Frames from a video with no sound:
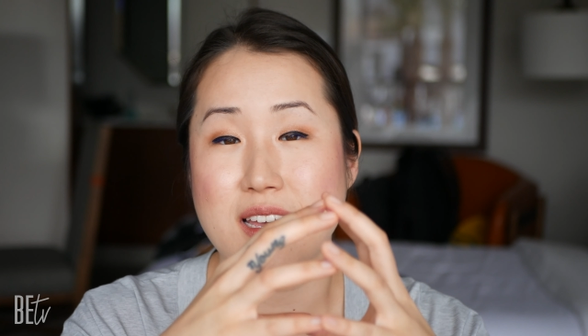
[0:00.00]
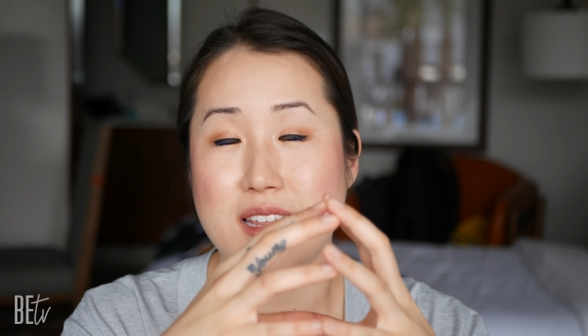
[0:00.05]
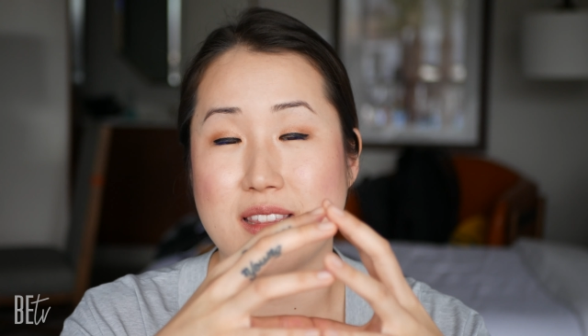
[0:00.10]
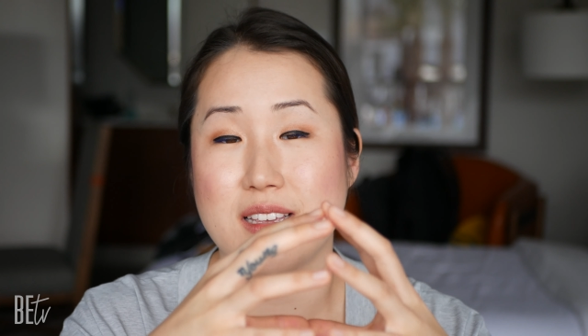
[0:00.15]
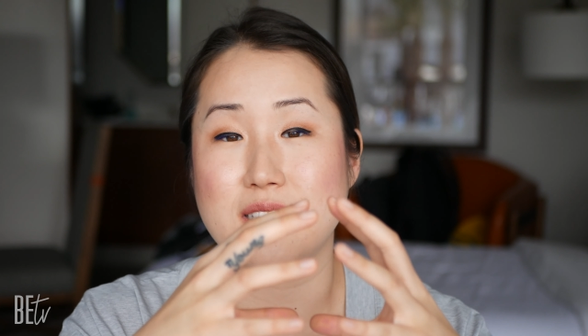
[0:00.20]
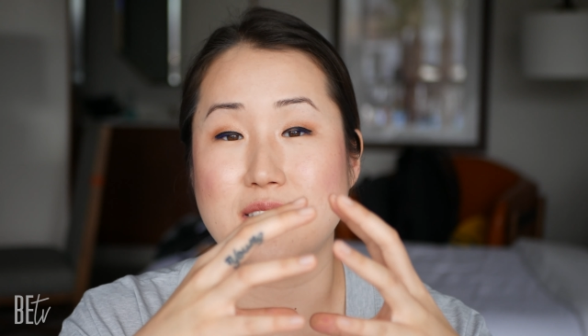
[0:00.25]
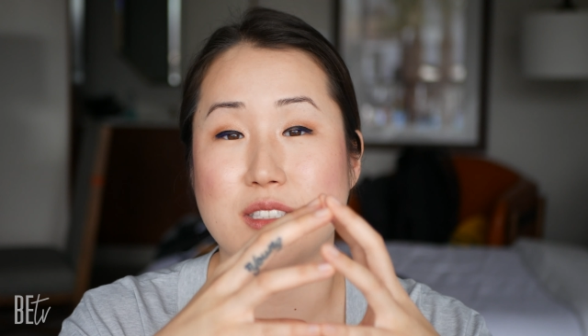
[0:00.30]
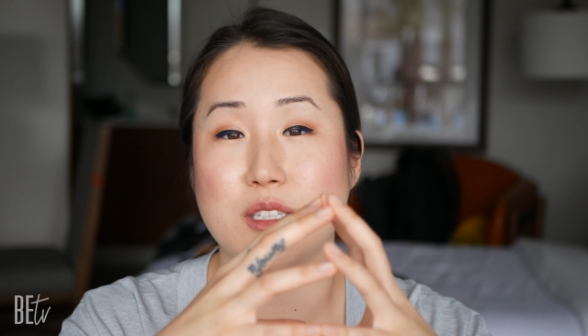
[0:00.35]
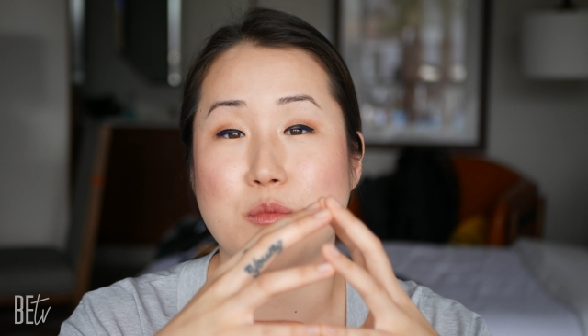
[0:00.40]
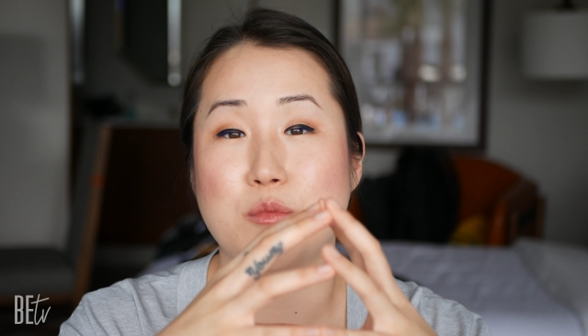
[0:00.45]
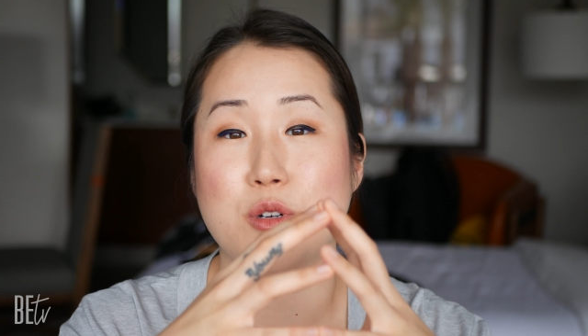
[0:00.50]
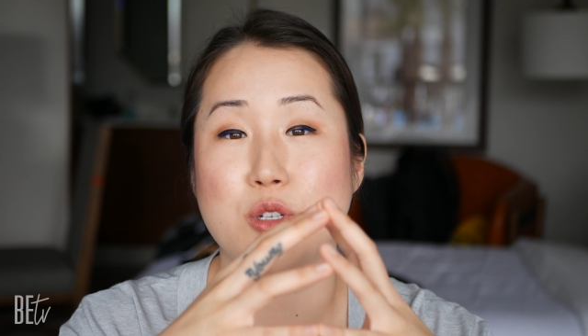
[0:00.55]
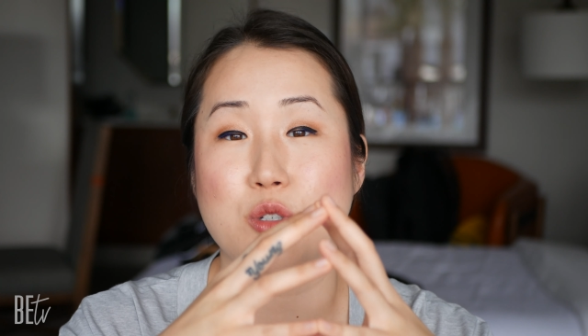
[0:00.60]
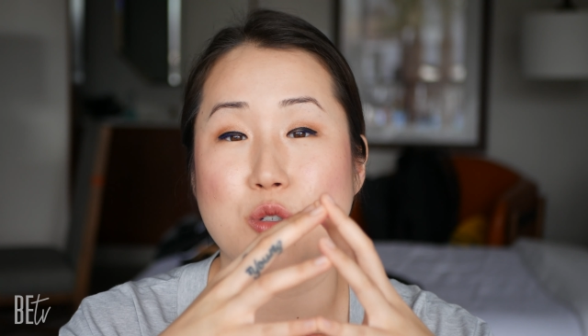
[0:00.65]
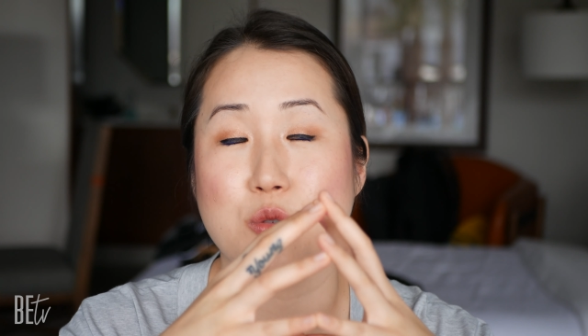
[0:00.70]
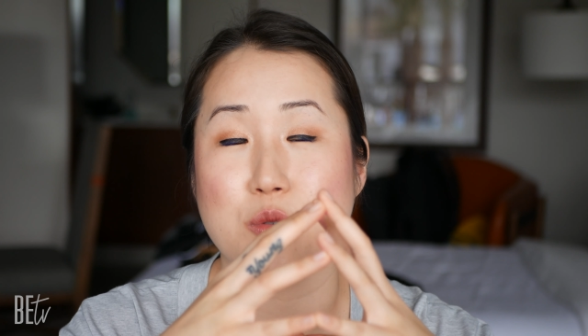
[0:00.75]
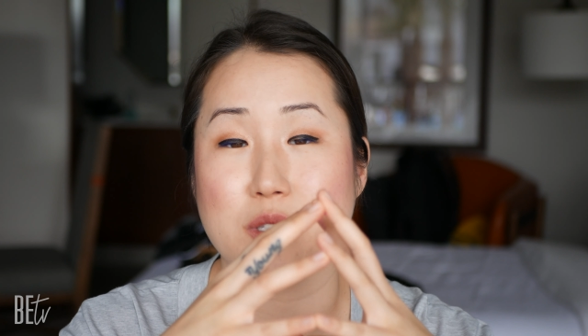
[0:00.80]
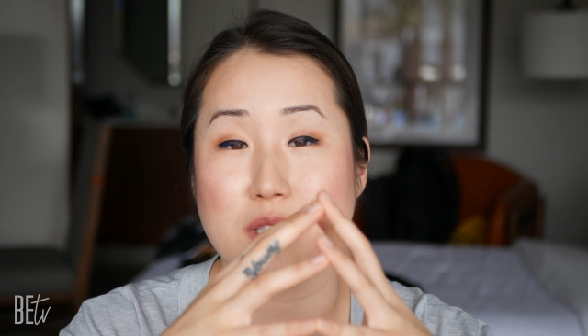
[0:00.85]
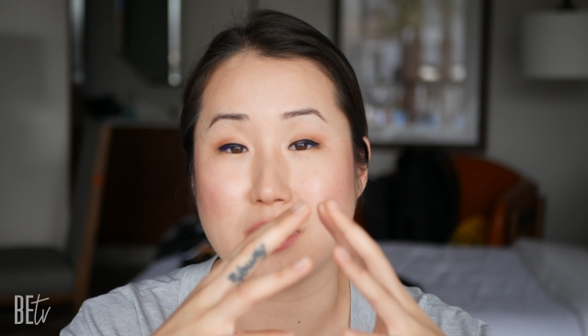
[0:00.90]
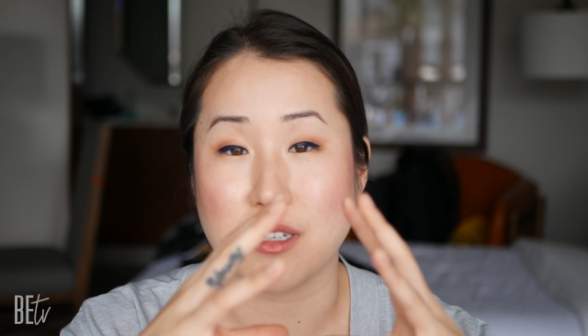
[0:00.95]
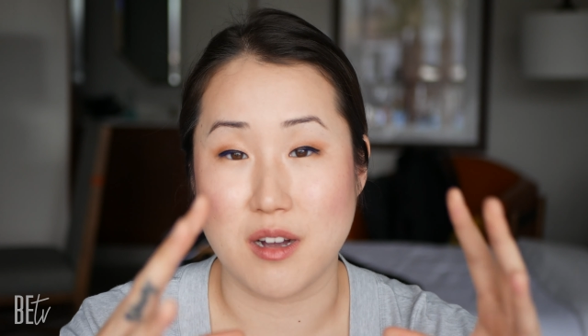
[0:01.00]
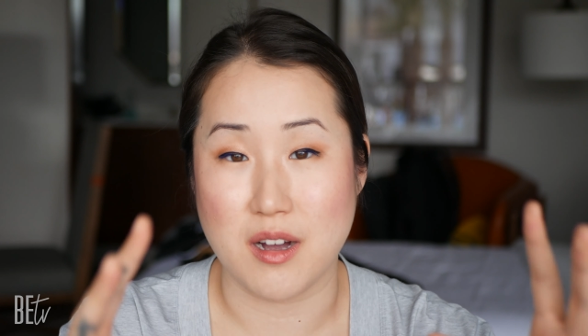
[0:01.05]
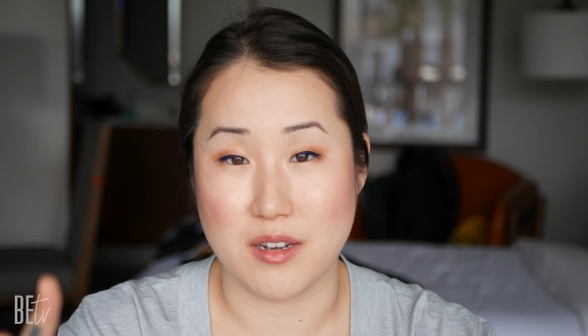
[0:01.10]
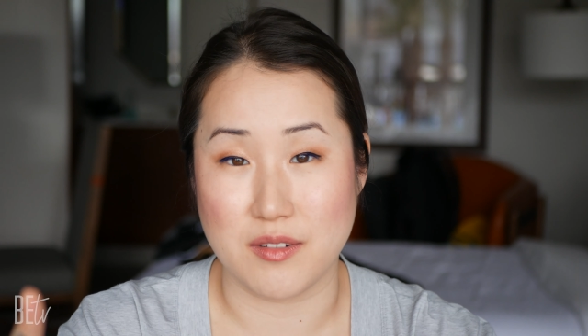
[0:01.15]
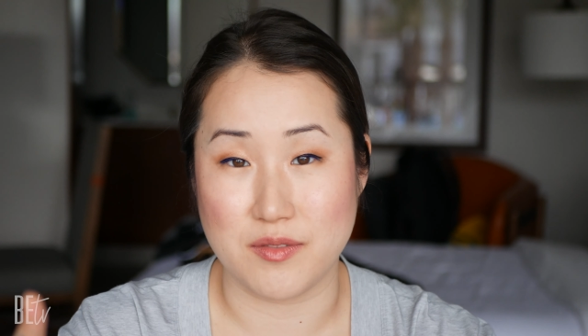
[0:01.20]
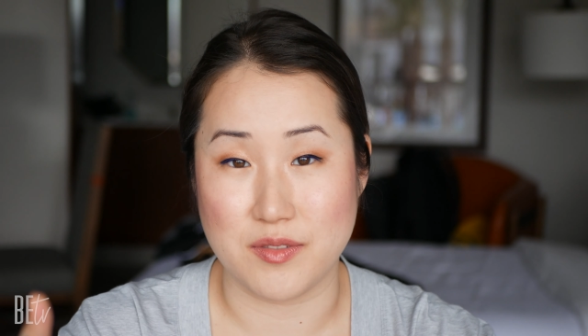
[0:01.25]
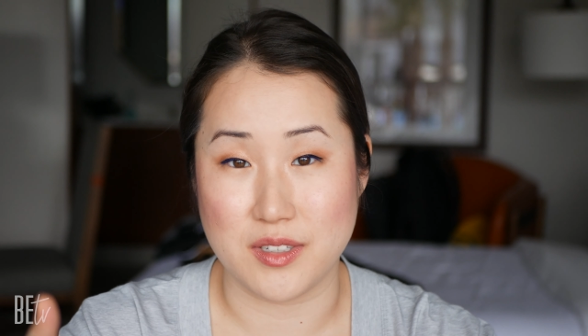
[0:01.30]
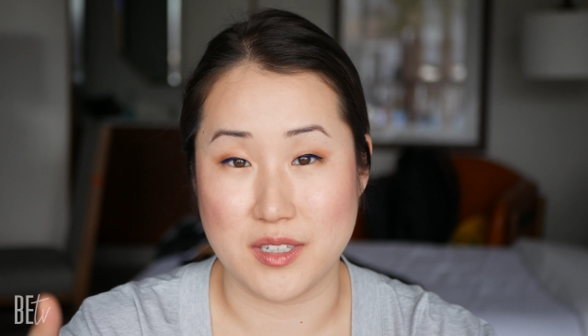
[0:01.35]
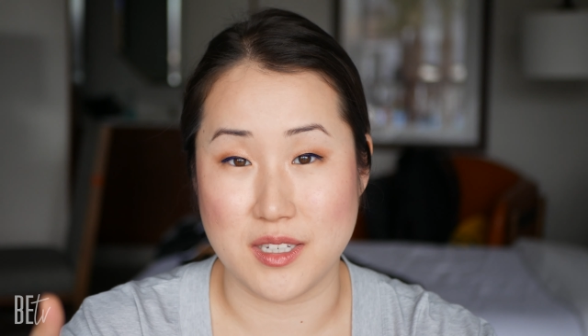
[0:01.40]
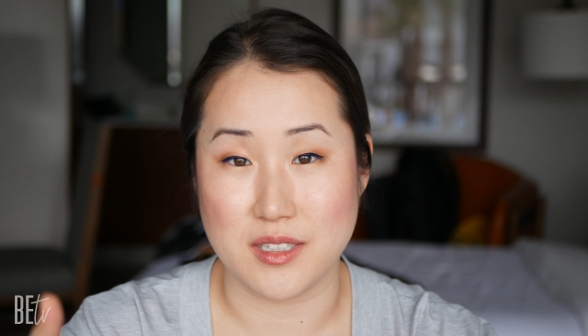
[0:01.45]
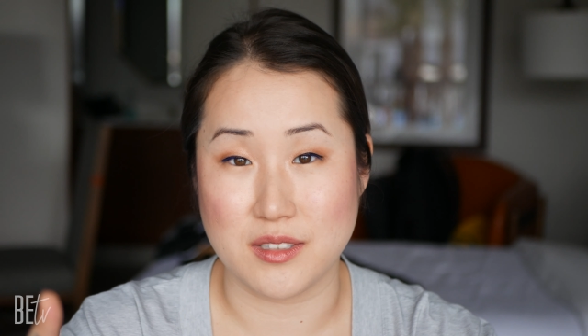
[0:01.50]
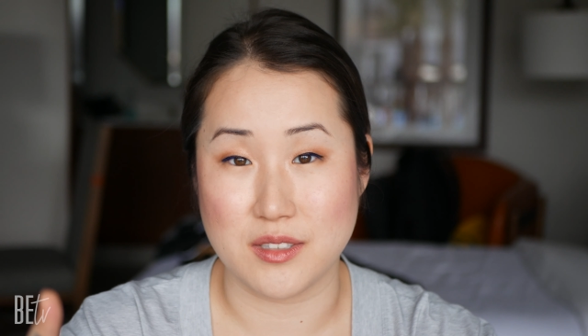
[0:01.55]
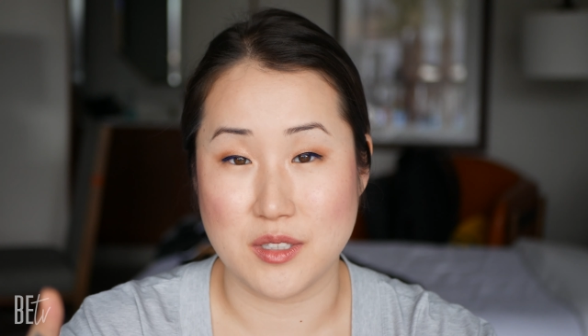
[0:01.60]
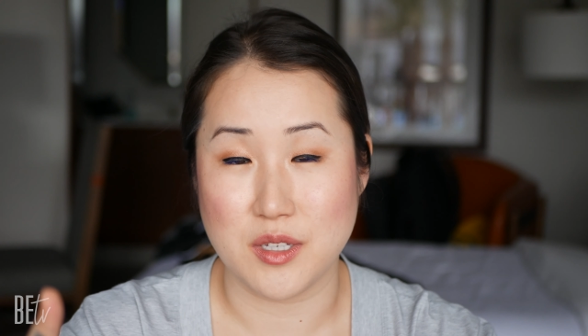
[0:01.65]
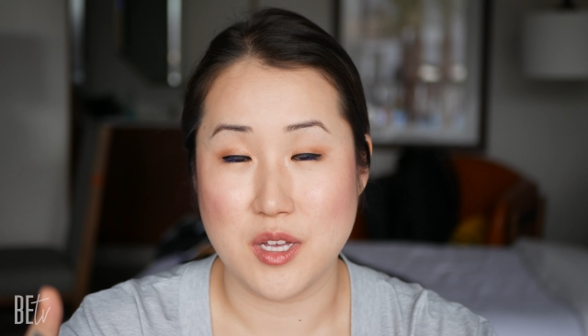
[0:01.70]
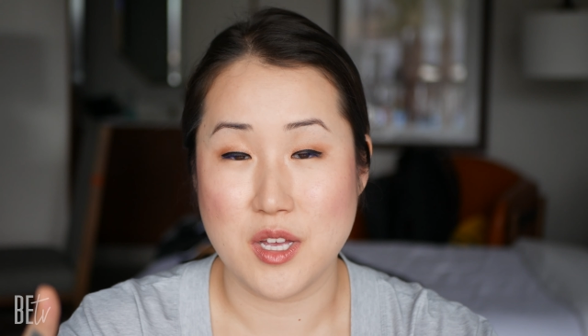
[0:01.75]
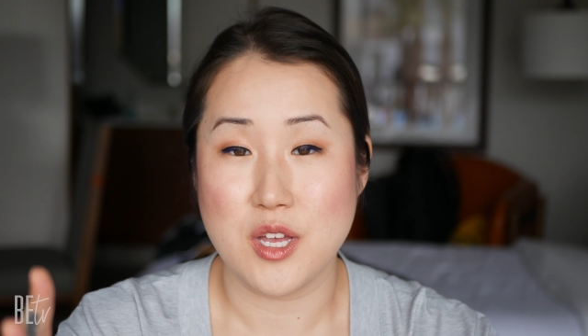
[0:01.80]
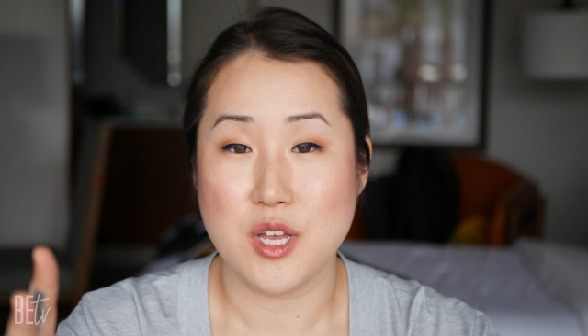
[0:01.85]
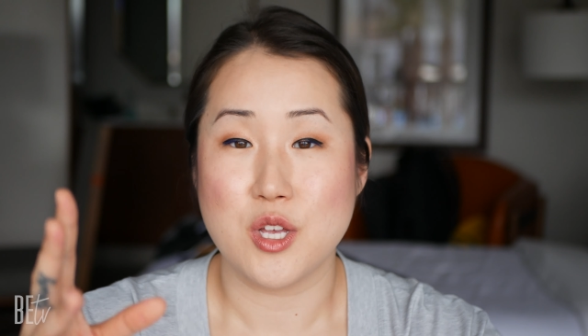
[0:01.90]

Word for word: than someone who is confident.